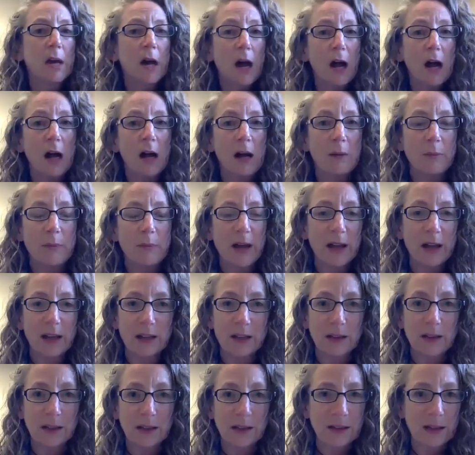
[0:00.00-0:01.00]

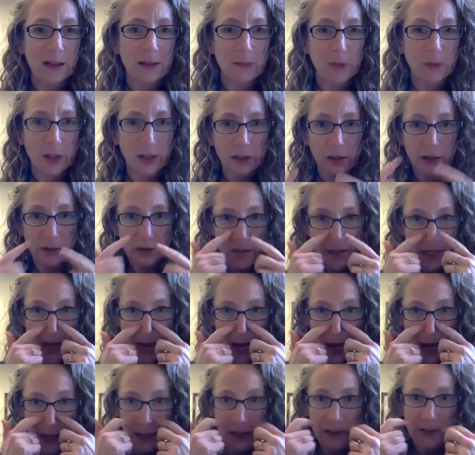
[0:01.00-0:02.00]
And then I'm going to
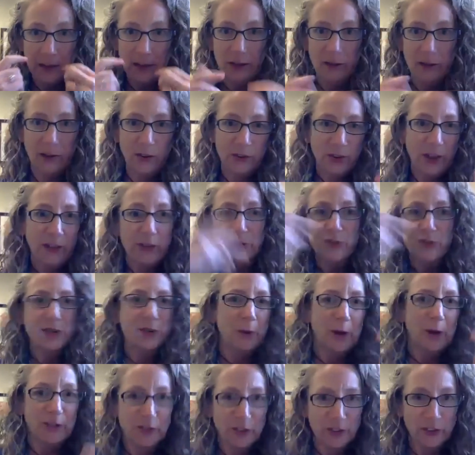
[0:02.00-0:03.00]
tie in these other two
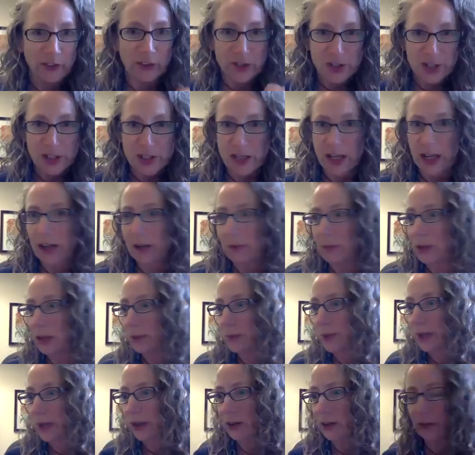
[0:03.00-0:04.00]
questions that just came
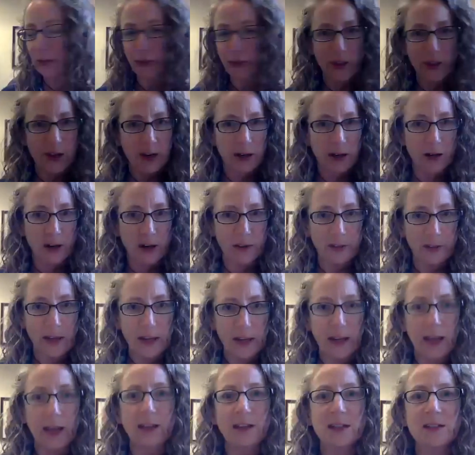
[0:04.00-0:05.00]
in, because
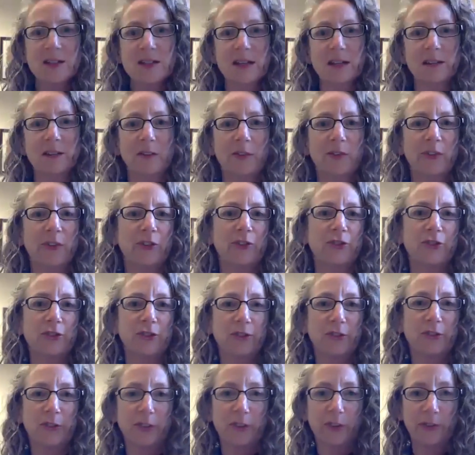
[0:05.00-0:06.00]
they get into this
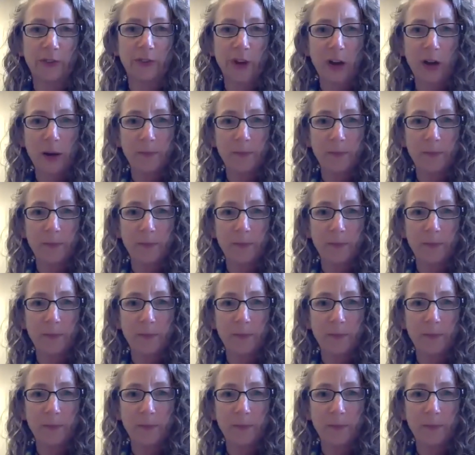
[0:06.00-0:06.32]
issue, this